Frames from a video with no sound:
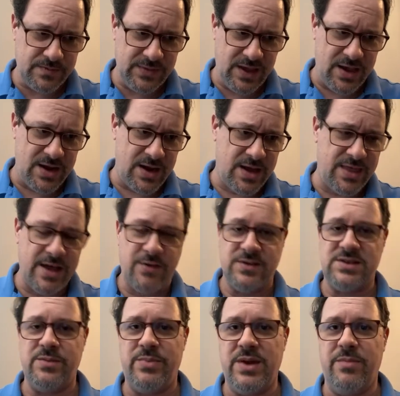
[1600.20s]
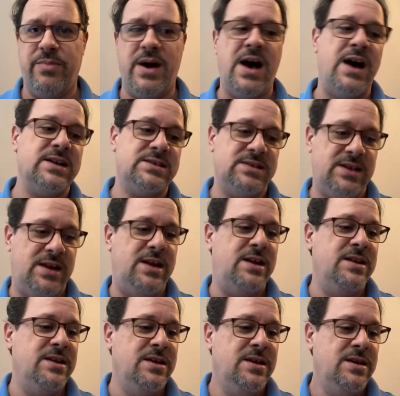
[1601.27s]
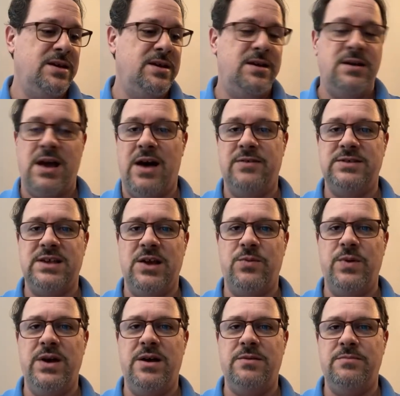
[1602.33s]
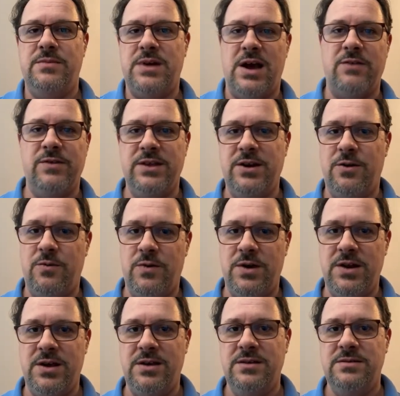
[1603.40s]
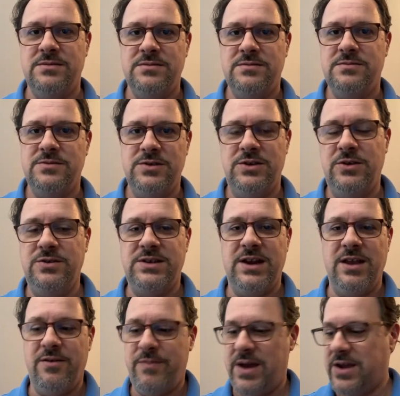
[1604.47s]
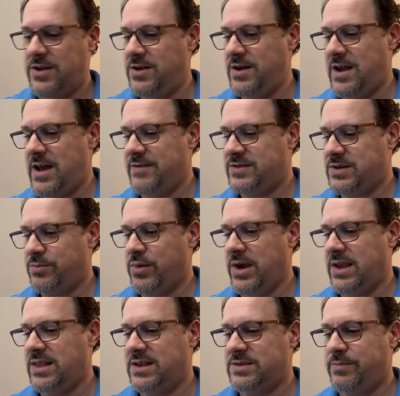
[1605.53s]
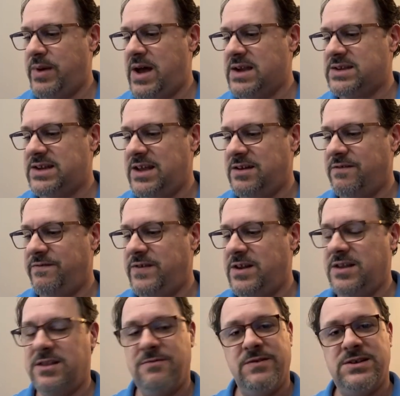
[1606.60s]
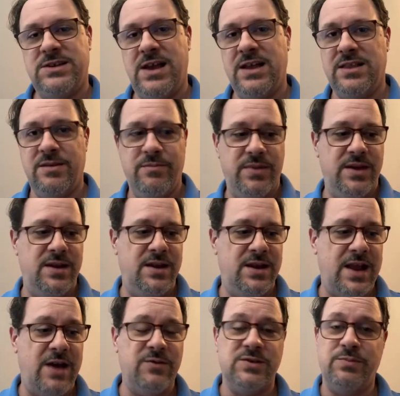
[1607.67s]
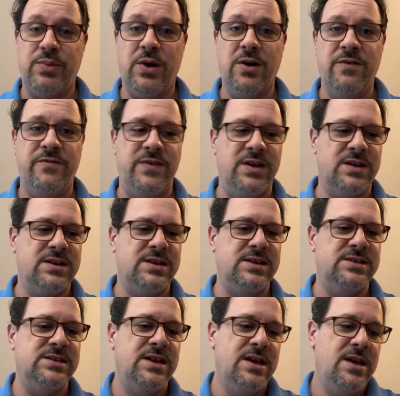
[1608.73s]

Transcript: and that was a big box. And I was like, well, I really don't want to use any of my good knives to break this box down to fit it in the recycling bin. And that was perfect because